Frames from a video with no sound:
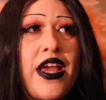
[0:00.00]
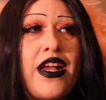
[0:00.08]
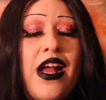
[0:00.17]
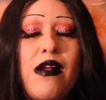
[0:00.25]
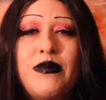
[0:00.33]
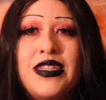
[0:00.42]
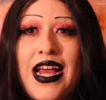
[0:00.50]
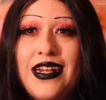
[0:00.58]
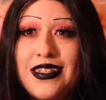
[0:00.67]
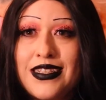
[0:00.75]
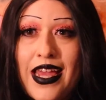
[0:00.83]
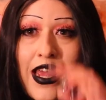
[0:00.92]
like, I'm sad
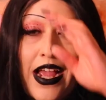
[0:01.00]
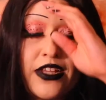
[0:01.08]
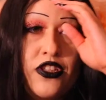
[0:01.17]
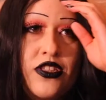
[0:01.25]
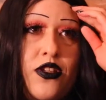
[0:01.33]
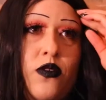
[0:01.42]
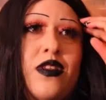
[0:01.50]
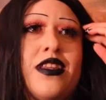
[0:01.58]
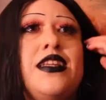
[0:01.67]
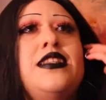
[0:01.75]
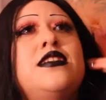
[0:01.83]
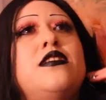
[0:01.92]
to say, I just don't
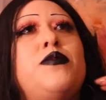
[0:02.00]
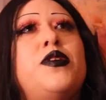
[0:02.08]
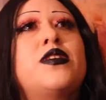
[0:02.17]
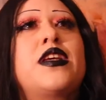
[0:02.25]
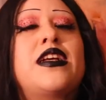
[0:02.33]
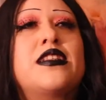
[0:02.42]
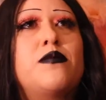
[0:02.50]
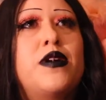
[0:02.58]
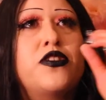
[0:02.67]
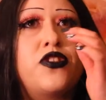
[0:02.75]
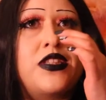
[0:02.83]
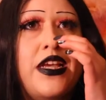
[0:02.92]
listen to music as
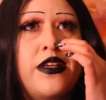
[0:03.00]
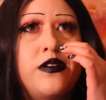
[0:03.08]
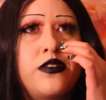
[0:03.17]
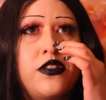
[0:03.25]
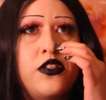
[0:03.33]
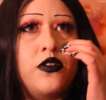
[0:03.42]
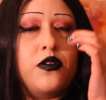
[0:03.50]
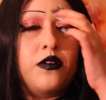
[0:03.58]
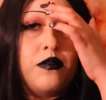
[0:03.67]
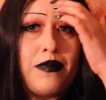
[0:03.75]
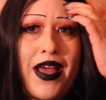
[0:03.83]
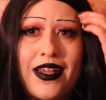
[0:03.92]
much as I used to
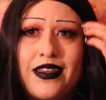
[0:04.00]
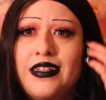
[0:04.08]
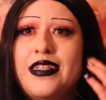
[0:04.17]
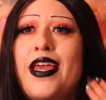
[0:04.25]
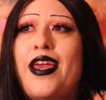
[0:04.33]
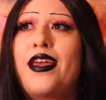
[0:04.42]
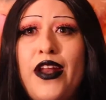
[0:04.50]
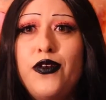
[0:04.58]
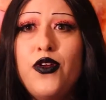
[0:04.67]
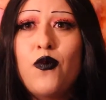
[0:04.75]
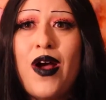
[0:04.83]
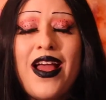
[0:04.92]
back in the day. I don't
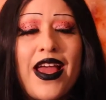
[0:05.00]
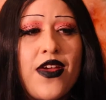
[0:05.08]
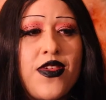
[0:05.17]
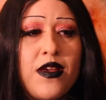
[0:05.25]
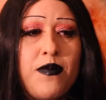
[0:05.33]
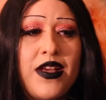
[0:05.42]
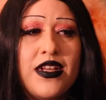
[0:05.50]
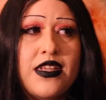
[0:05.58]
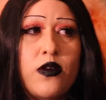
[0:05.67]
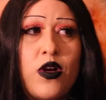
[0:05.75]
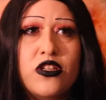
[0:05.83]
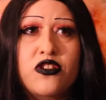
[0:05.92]
know why. I think because
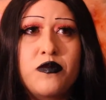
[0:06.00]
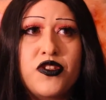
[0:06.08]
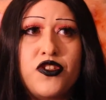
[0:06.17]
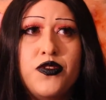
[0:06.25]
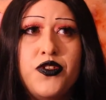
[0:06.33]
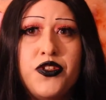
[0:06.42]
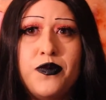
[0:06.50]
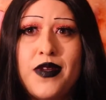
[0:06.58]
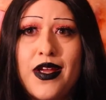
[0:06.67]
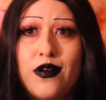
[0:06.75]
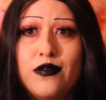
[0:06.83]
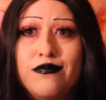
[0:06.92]
I watch so much YouTube
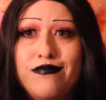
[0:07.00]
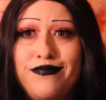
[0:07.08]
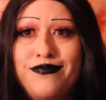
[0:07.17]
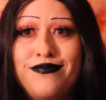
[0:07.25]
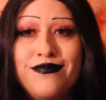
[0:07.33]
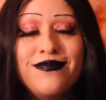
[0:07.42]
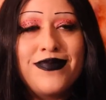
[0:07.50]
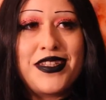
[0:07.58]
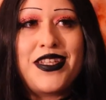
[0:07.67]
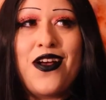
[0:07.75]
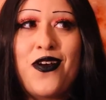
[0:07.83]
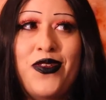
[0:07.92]
now.
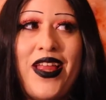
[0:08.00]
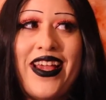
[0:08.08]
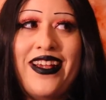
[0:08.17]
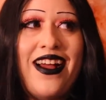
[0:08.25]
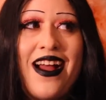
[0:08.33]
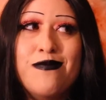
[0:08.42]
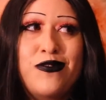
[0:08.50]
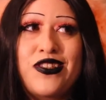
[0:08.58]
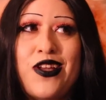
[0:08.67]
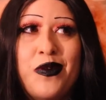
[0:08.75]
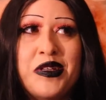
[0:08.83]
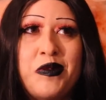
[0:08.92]
So, like, I'm
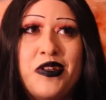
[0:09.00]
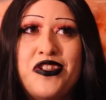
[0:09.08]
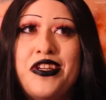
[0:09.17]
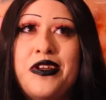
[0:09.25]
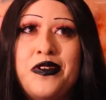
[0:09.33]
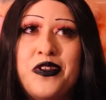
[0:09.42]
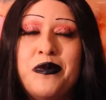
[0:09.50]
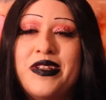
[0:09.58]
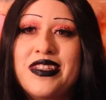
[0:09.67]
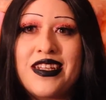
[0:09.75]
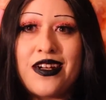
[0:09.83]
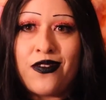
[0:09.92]
just always watching YouTube
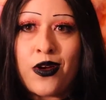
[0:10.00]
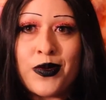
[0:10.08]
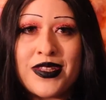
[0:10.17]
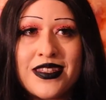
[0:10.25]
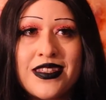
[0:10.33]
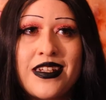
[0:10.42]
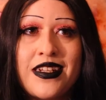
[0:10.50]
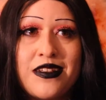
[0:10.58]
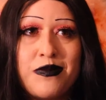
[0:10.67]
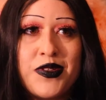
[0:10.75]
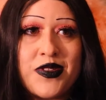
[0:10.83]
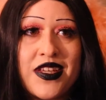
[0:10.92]
instead of always listening
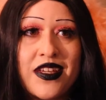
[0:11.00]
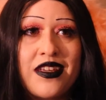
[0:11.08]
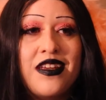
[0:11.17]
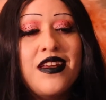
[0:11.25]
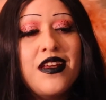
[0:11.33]
to music.